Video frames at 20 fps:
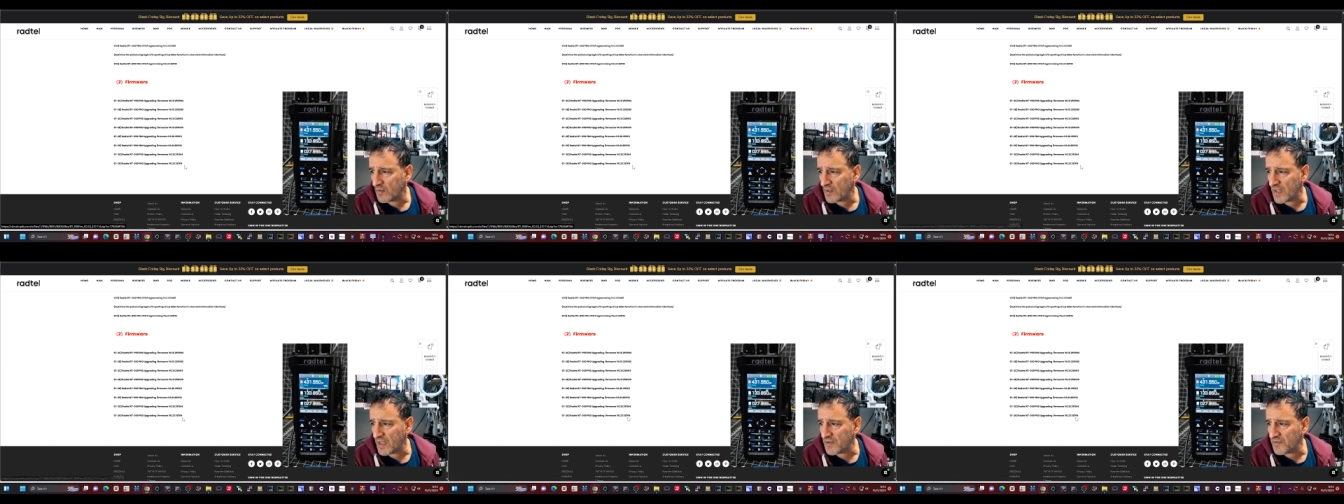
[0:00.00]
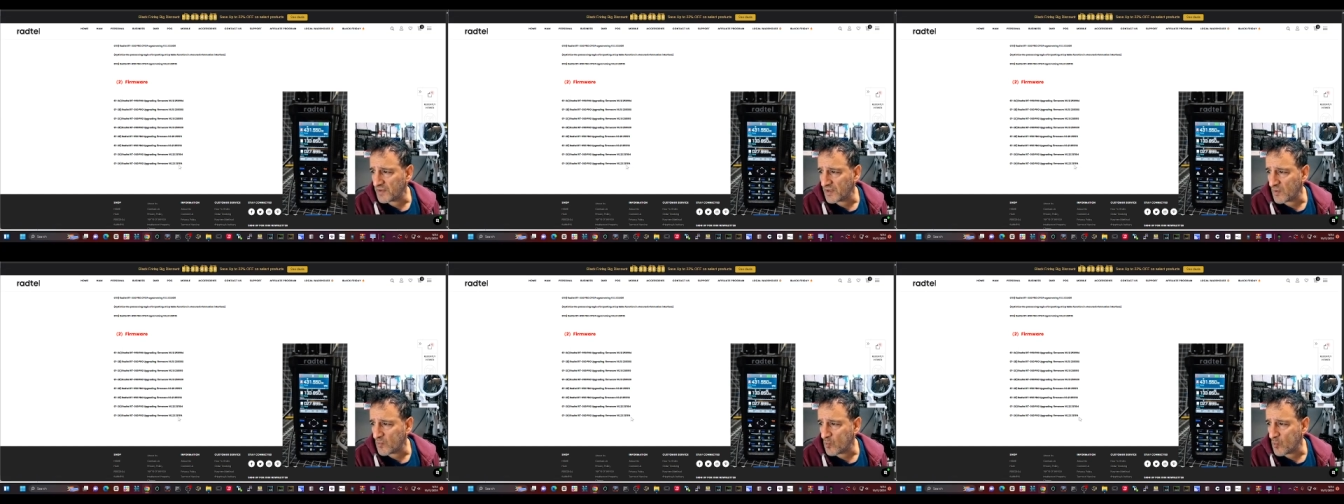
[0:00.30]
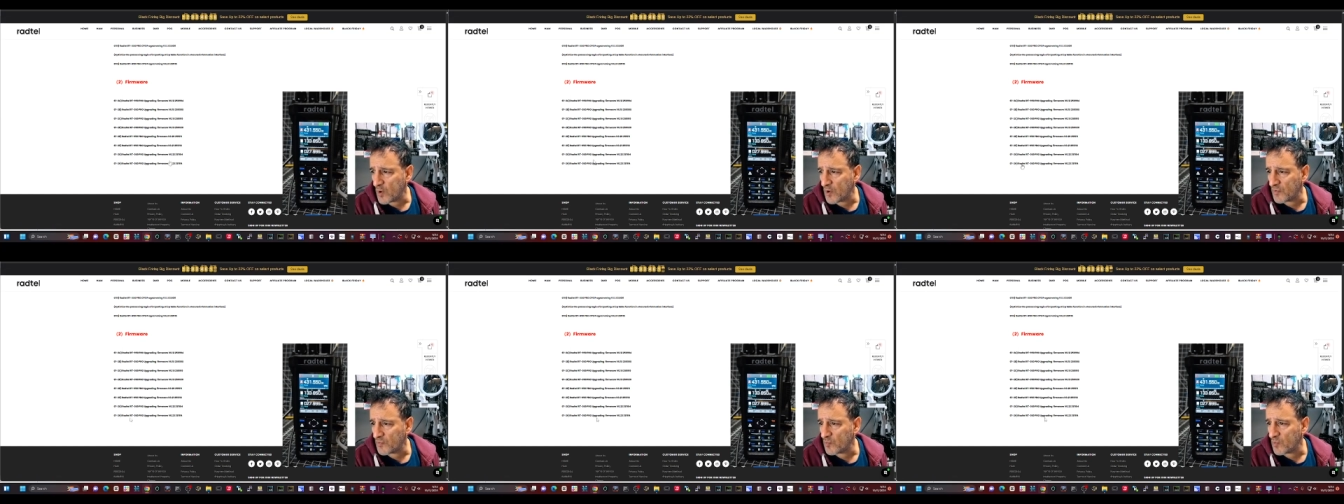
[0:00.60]
ending
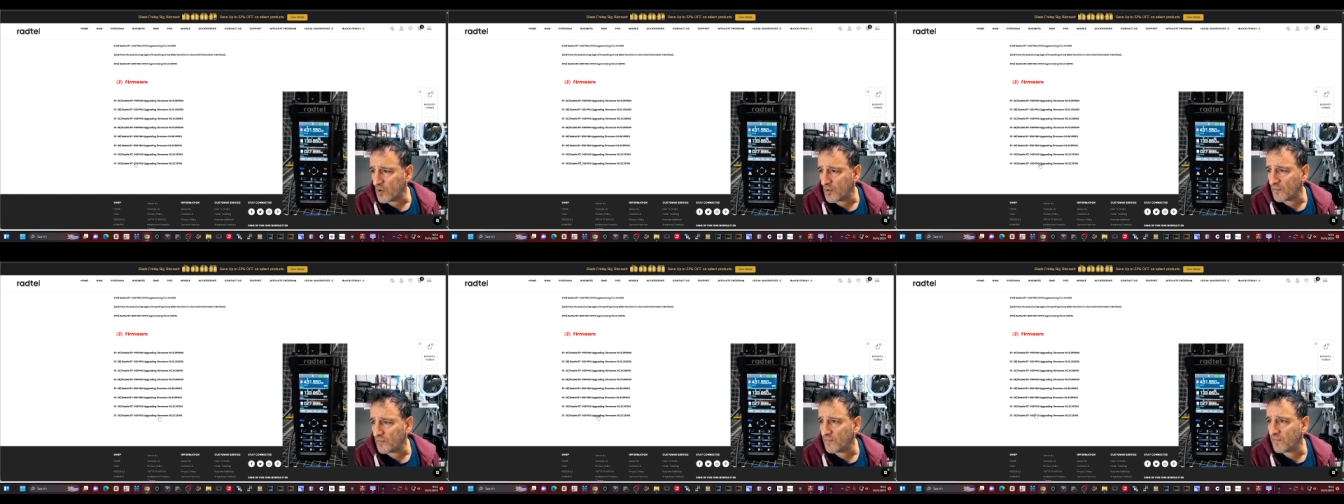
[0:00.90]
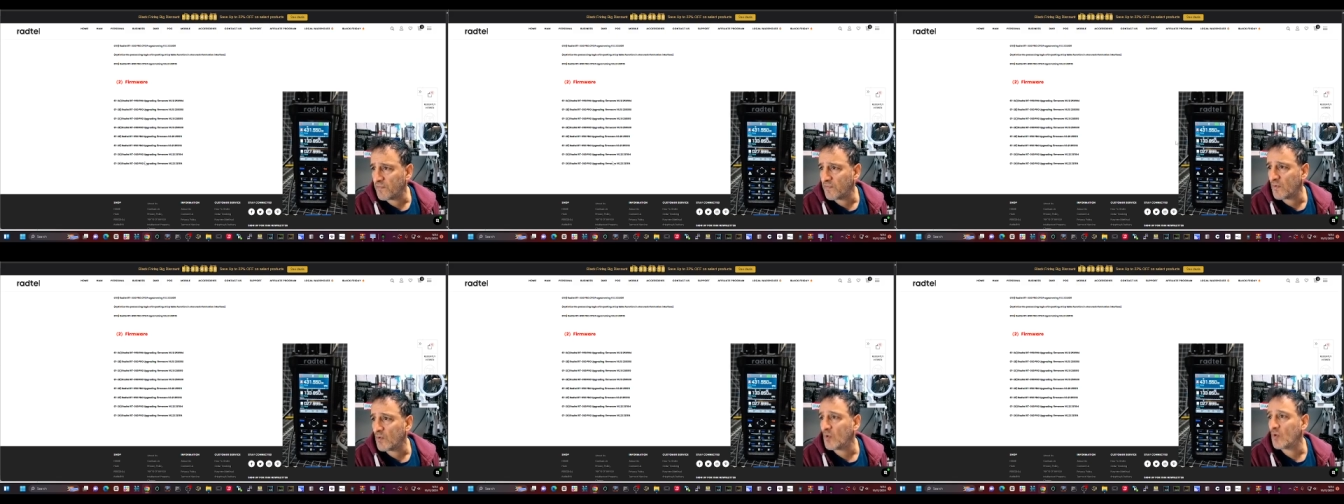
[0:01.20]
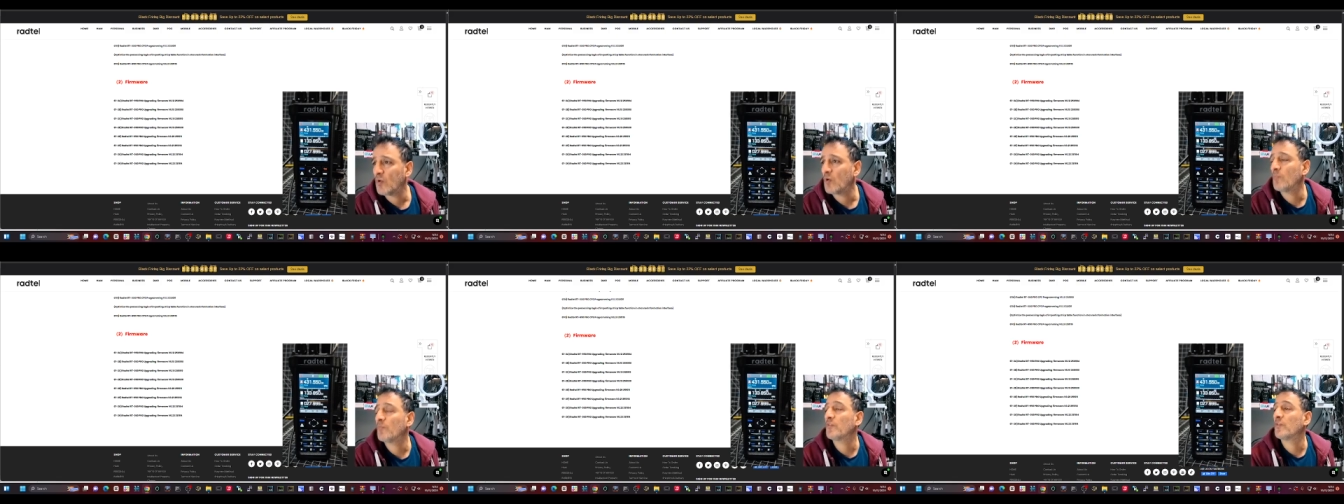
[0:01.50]

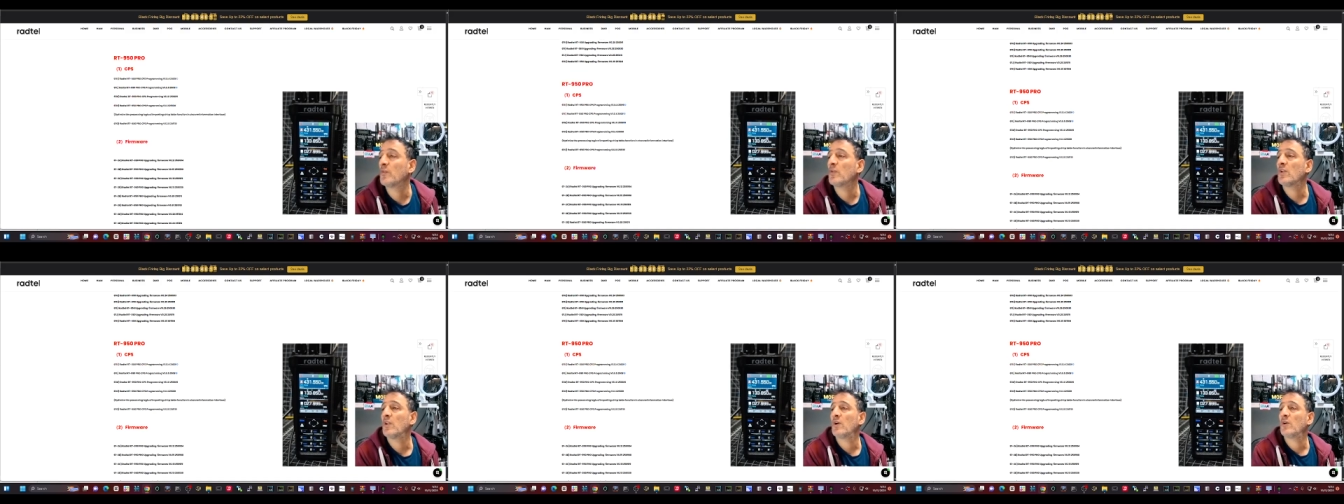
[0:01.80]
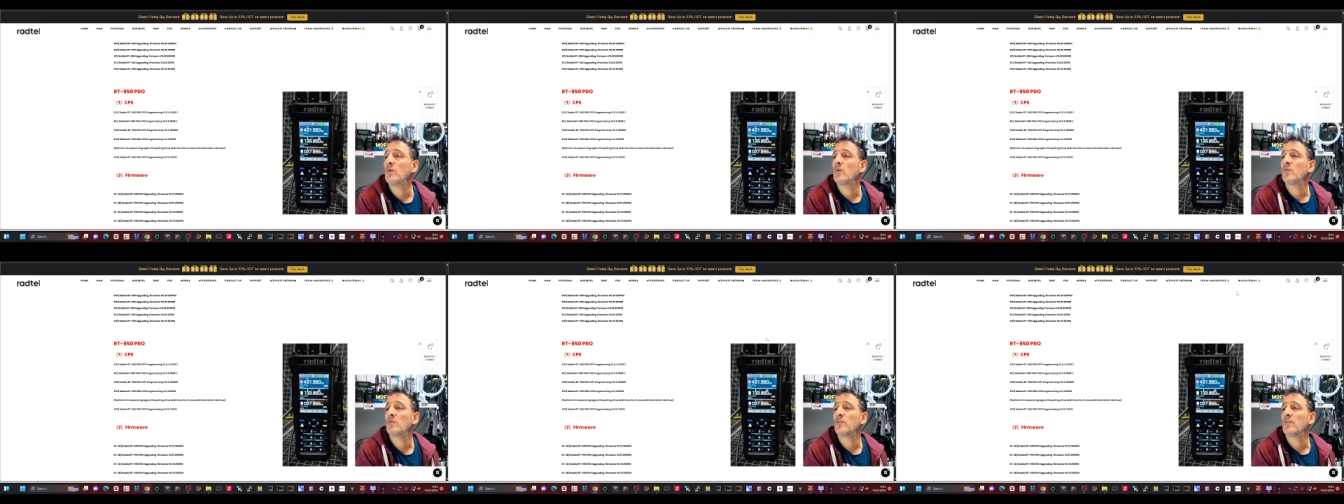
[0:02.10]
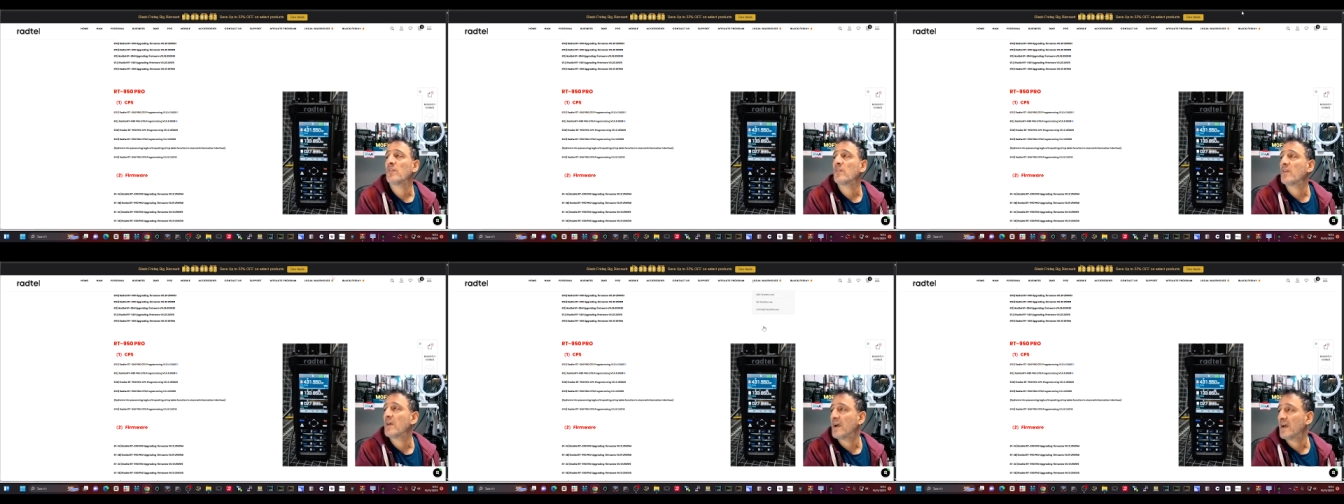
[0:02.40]
114. So
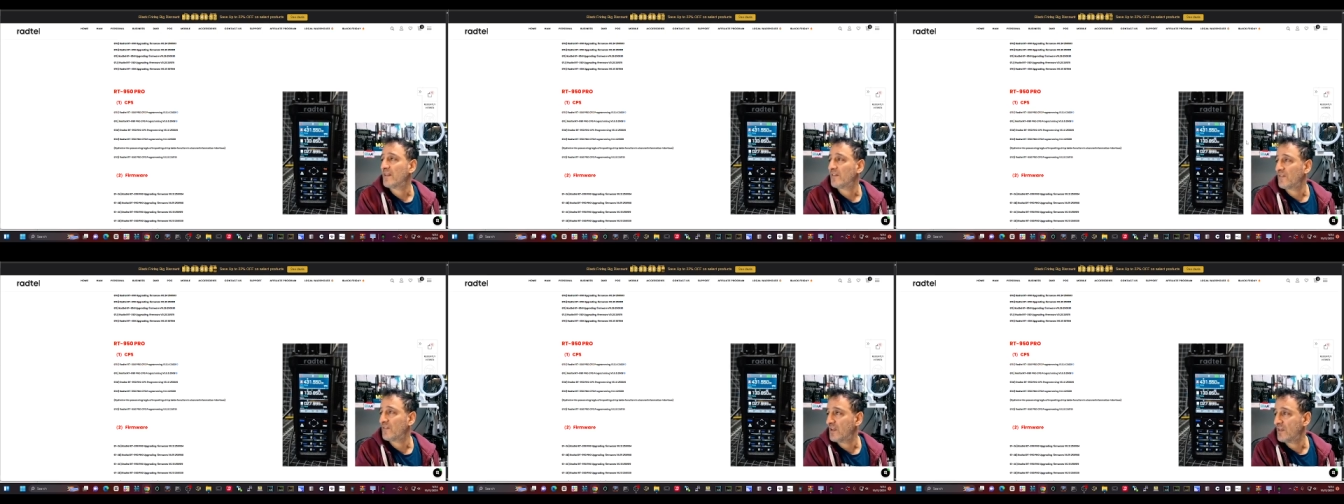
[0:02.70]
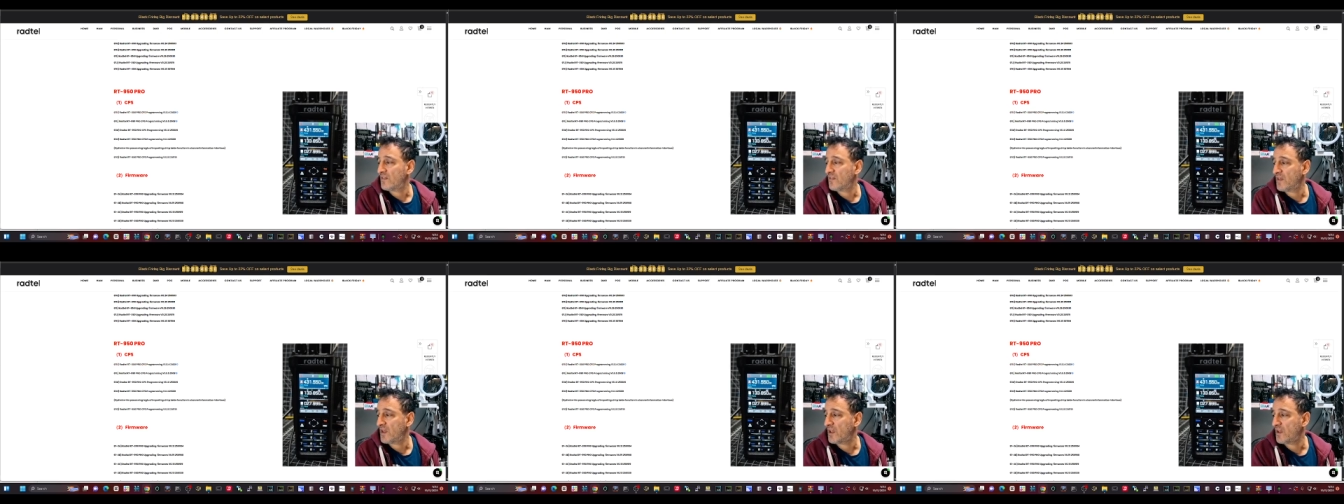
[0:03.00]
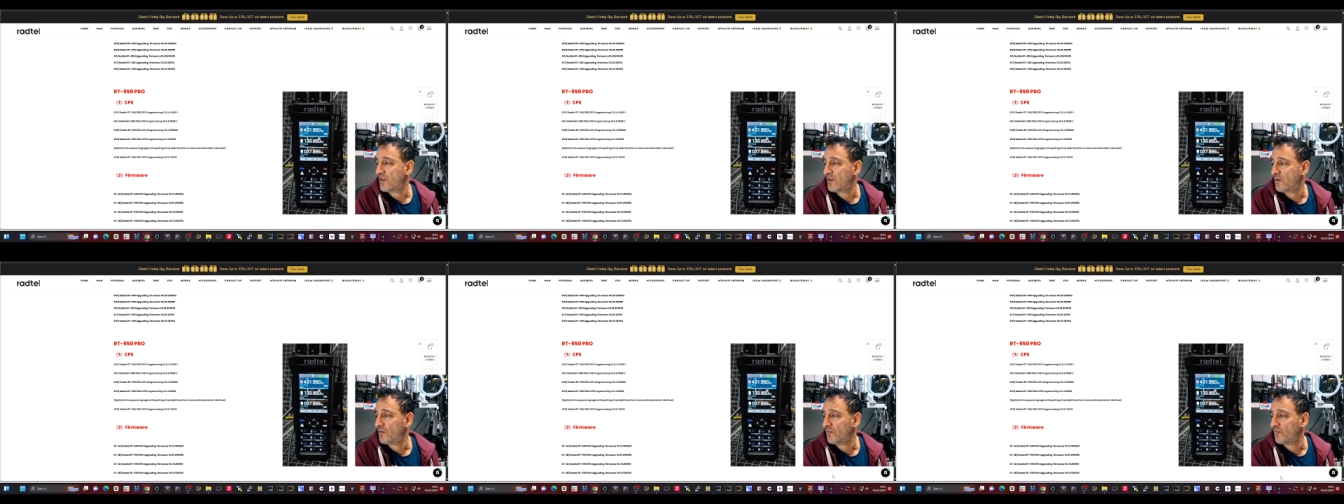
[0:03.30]
load that and
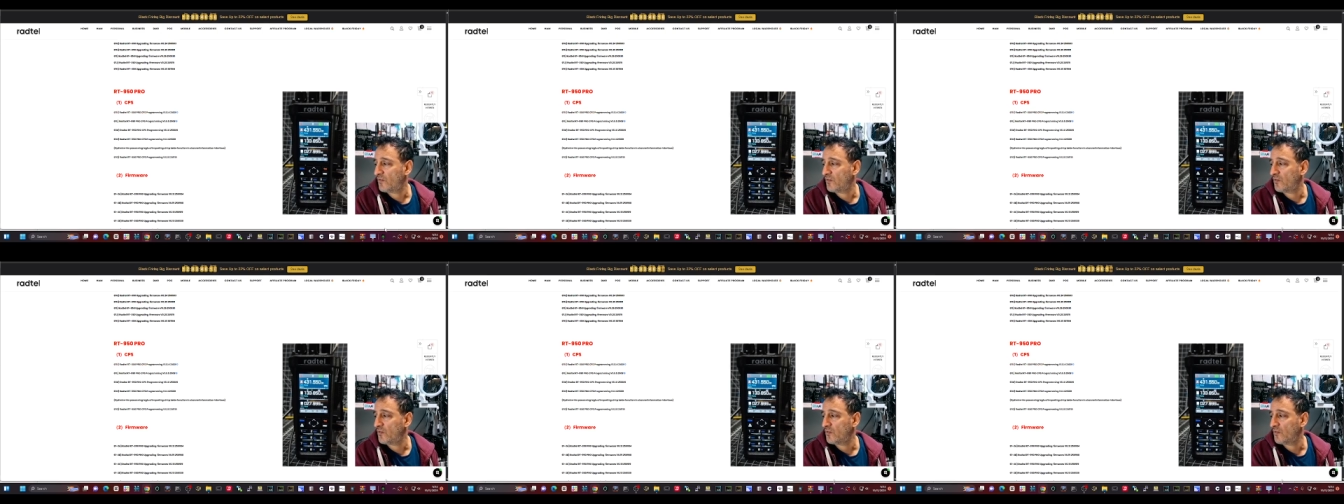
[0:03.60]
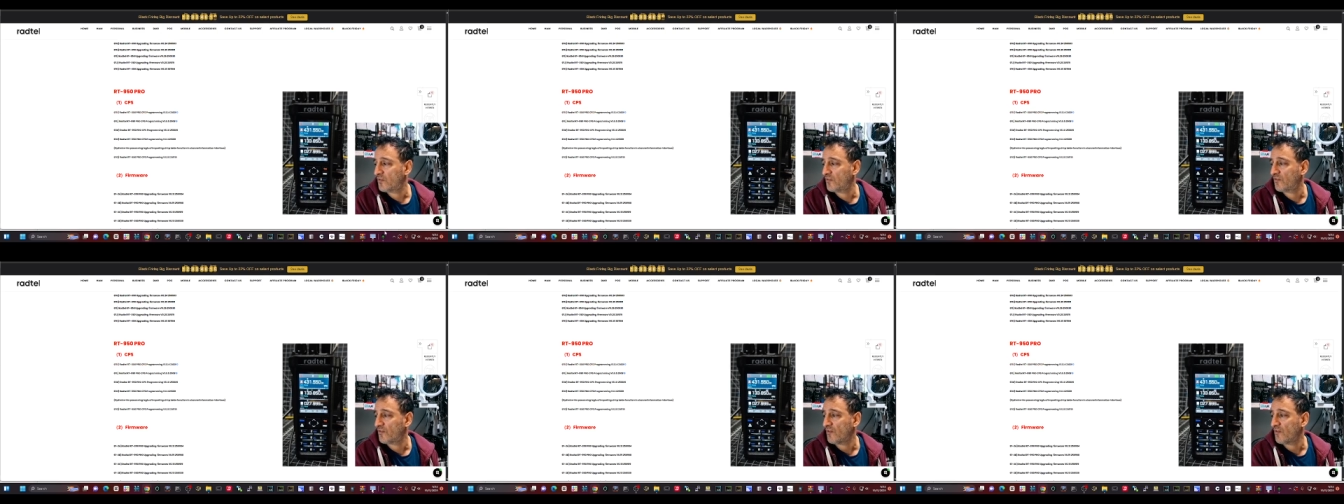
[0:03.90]
then go to the